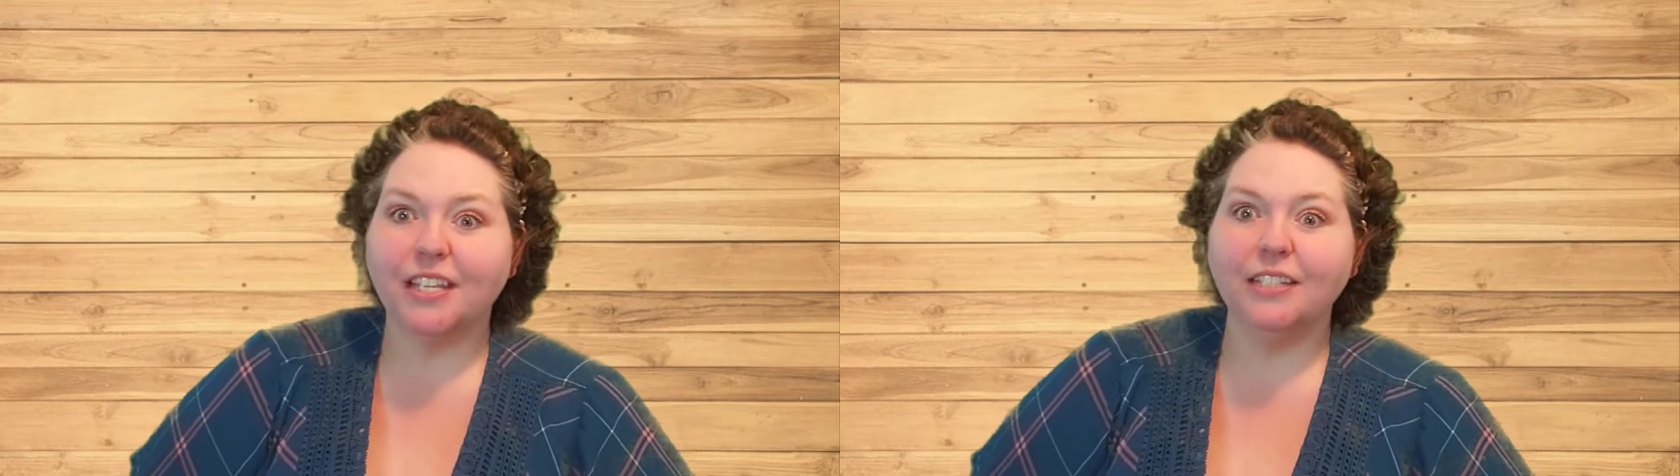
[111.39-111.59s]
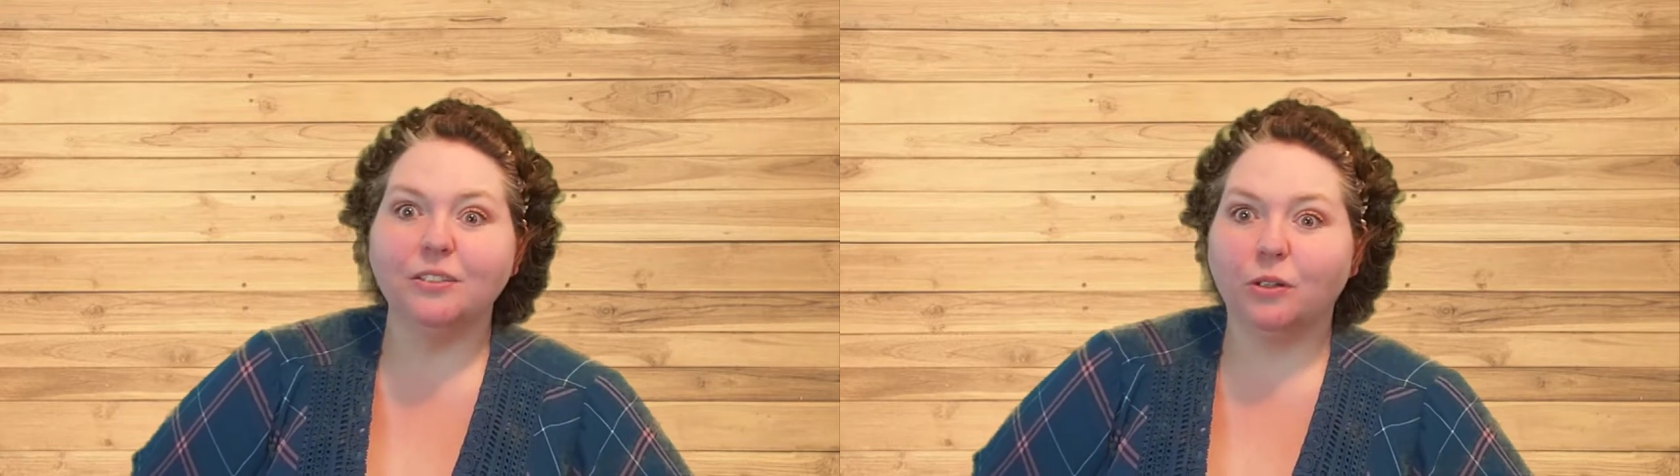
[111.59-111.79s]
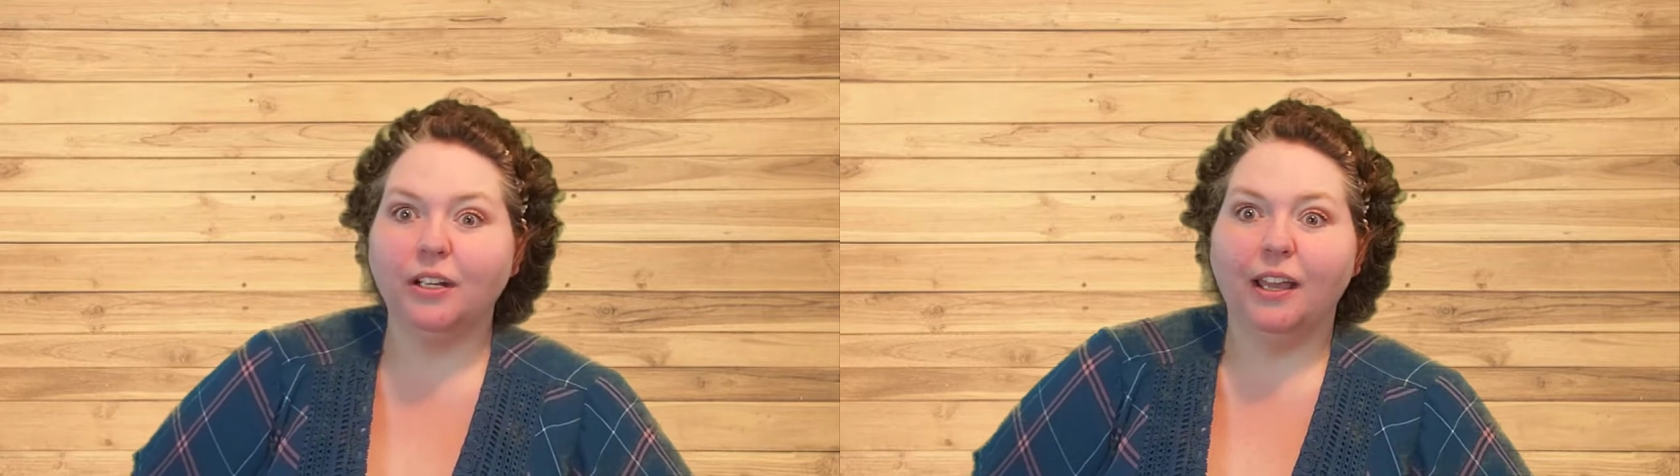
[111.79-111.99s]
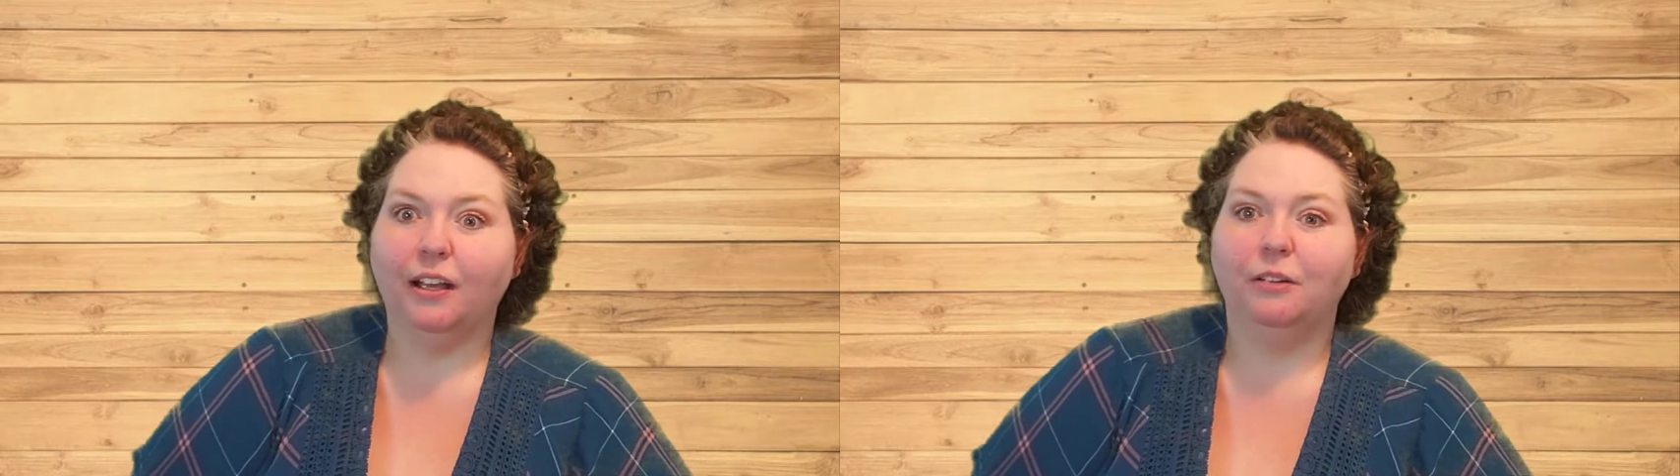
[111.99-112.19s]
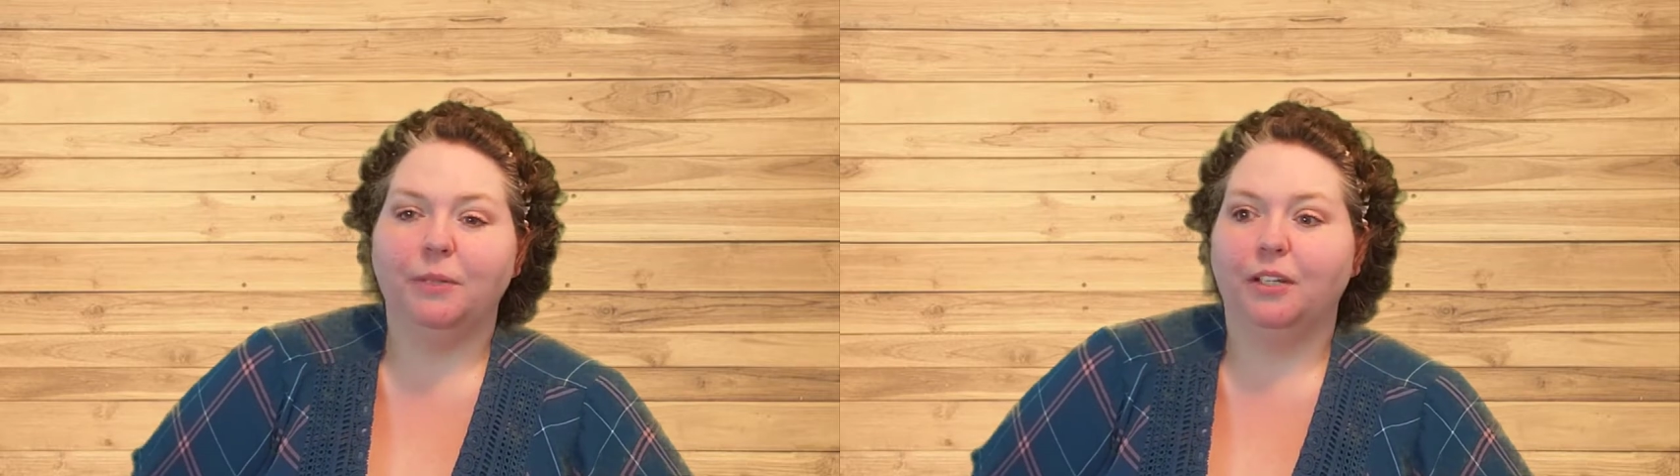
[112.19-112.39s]
this going to
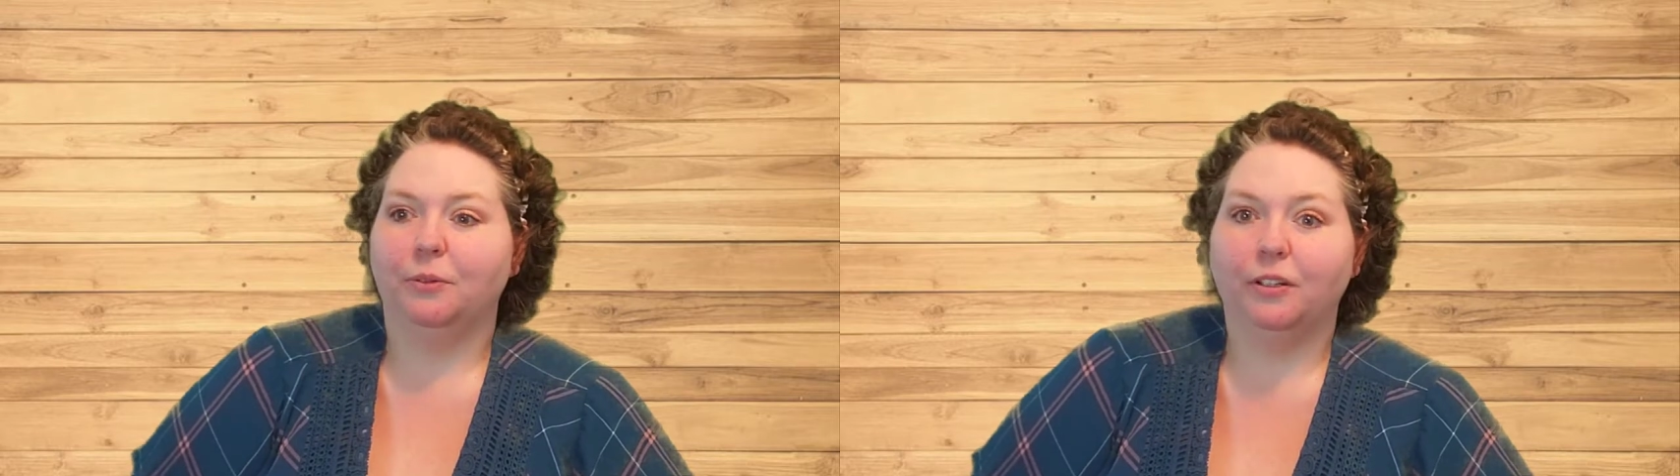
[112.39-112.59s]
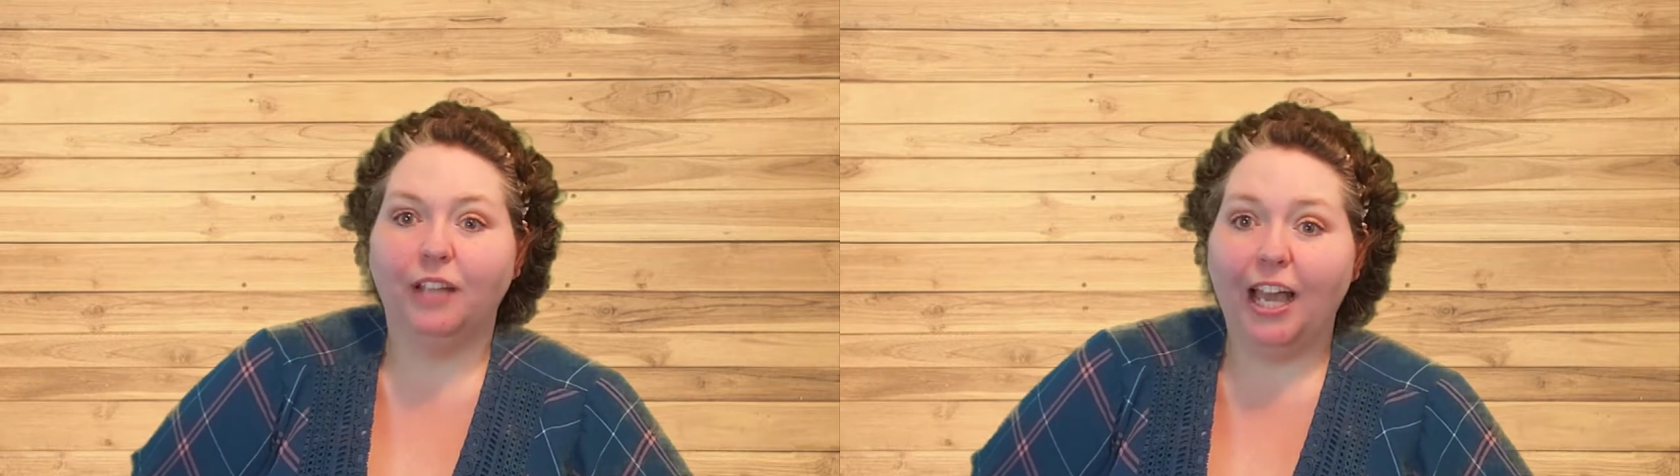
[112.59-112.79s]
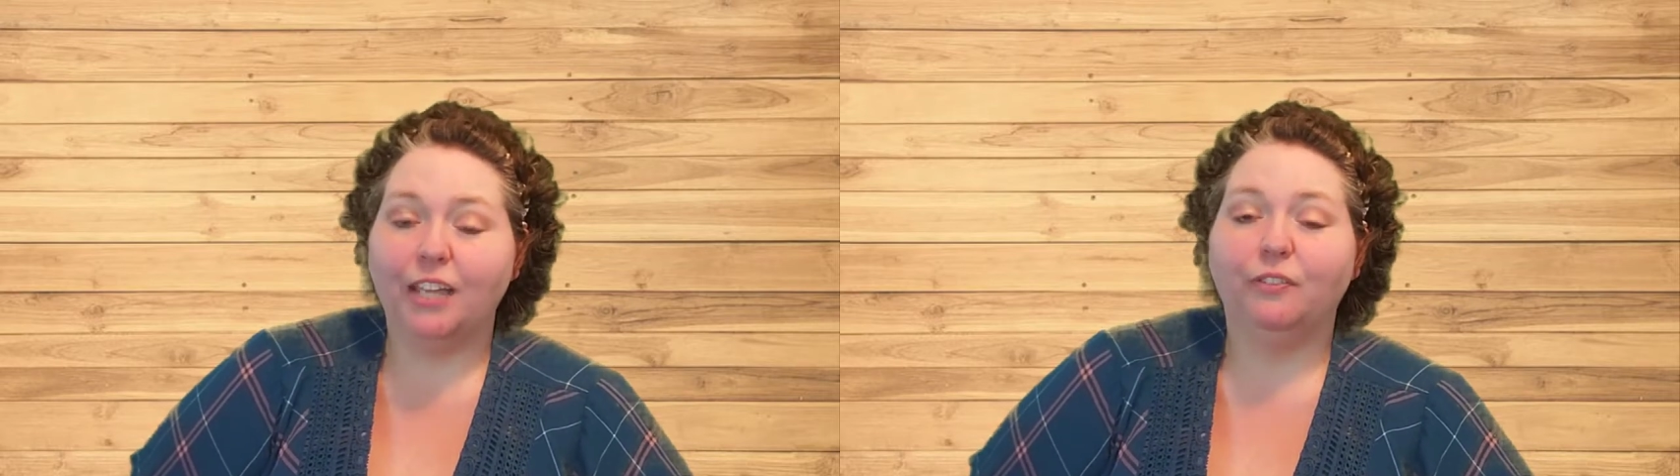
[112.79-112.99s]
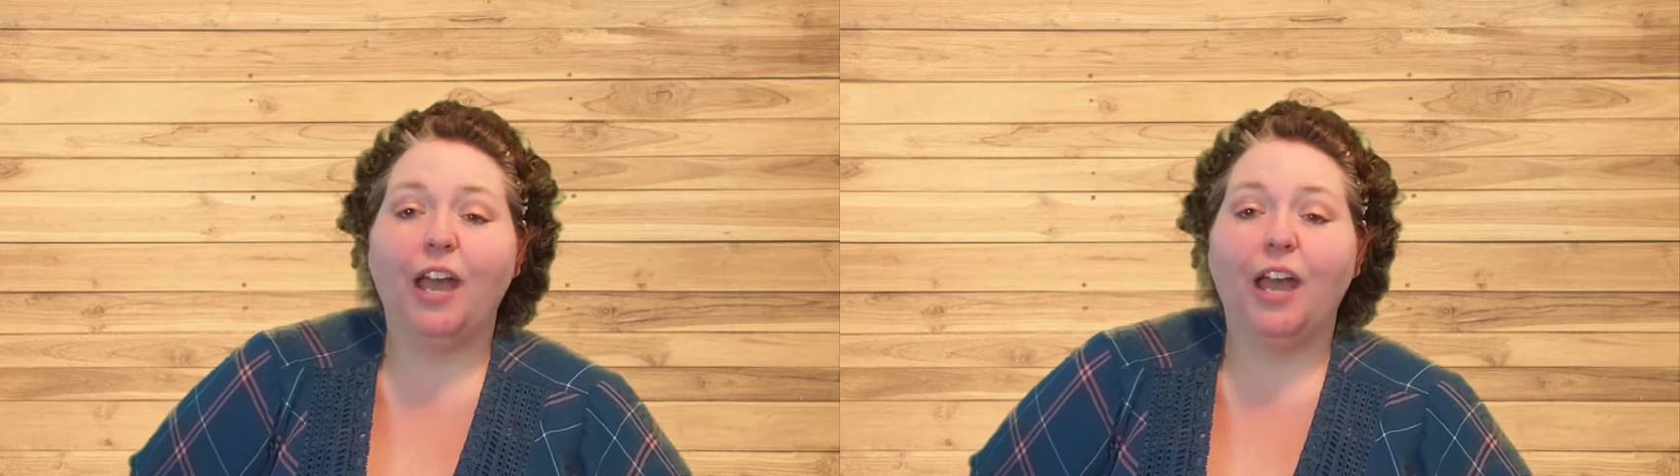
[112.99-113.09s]
help me in real life?